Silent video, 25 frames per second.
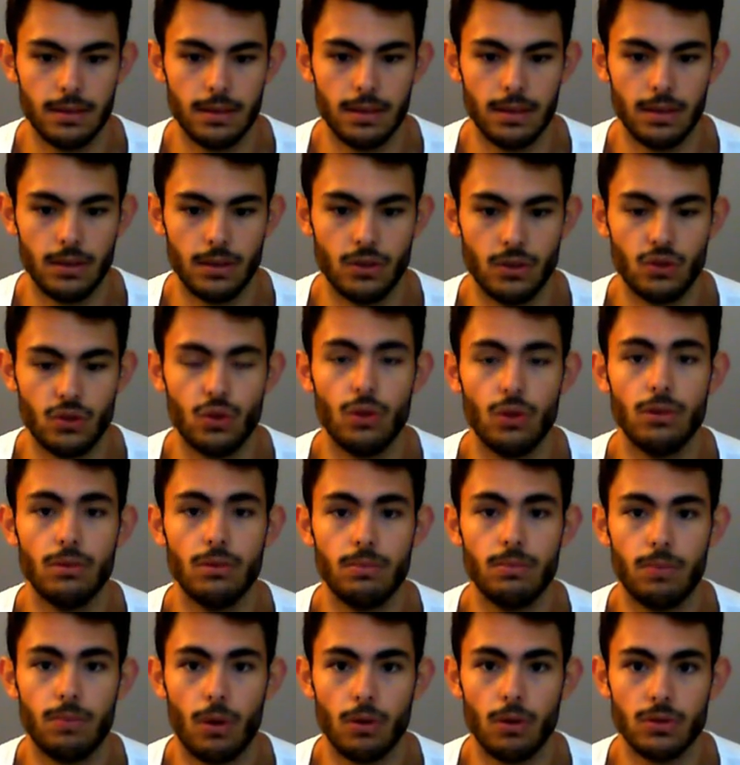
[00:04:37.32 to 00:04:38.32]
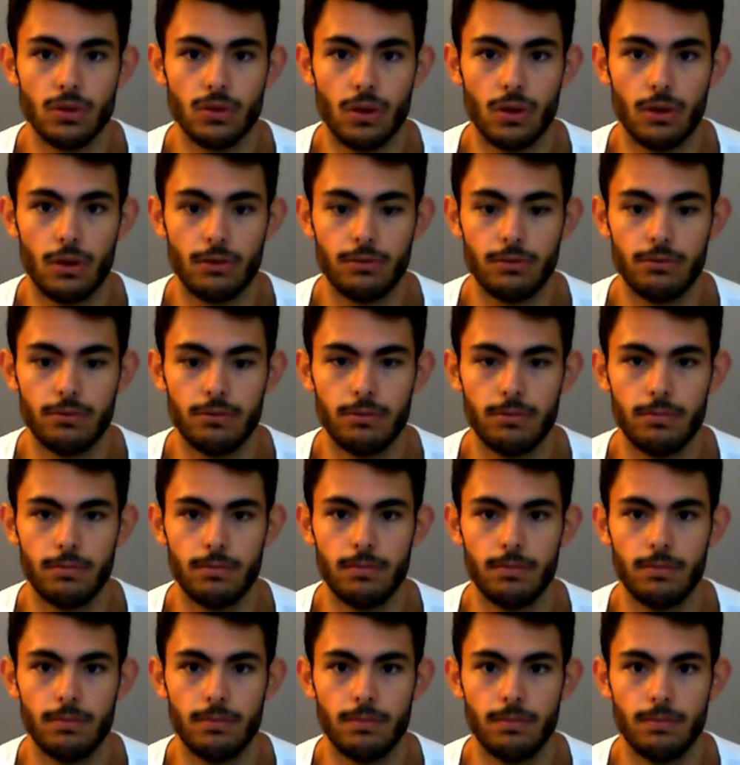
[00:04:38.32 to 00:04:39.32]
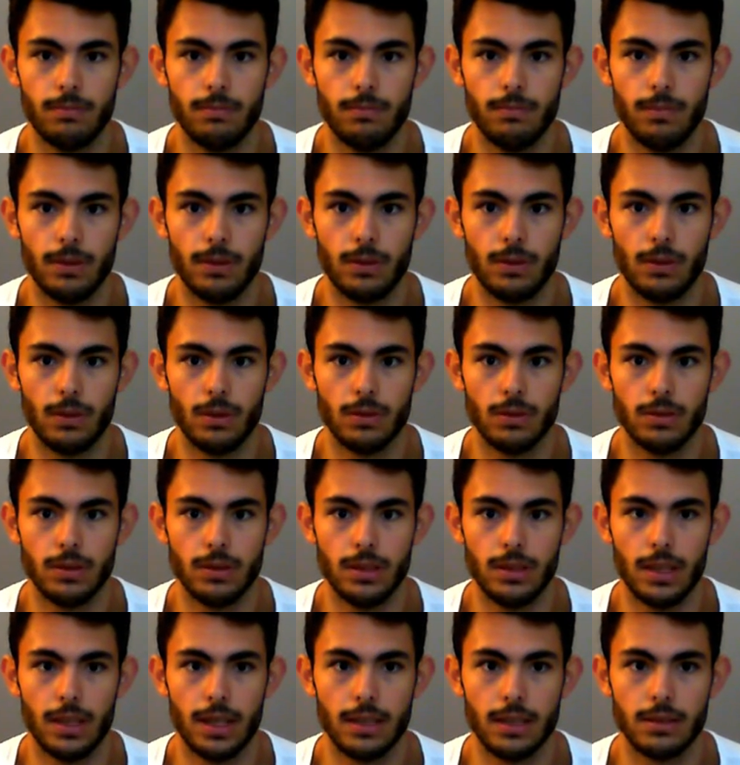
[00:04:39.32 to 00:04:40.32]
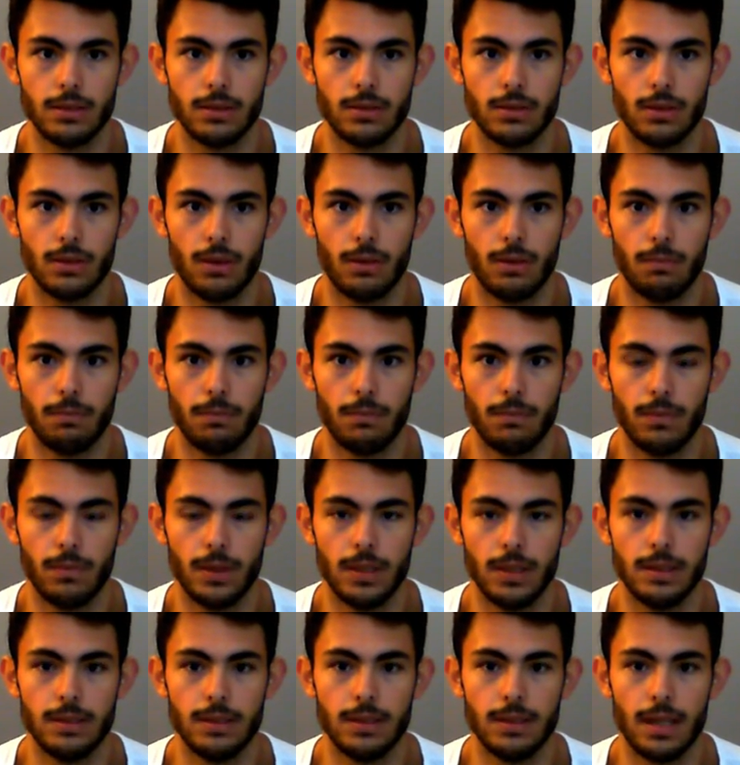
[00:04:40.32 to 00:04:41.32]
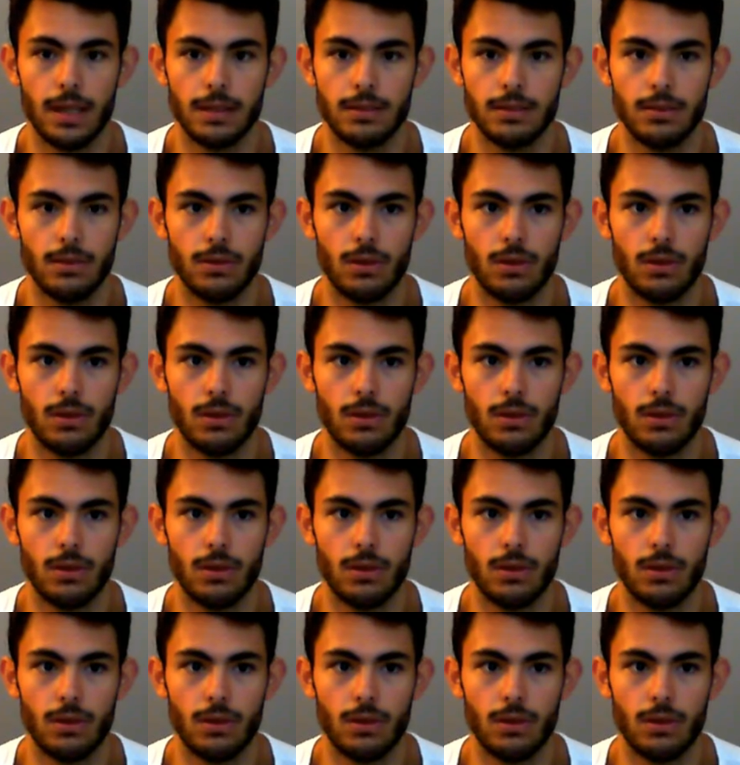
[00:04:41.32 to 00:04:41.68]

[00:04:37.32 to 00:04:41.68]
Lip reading: he shouldn't pose off because he's not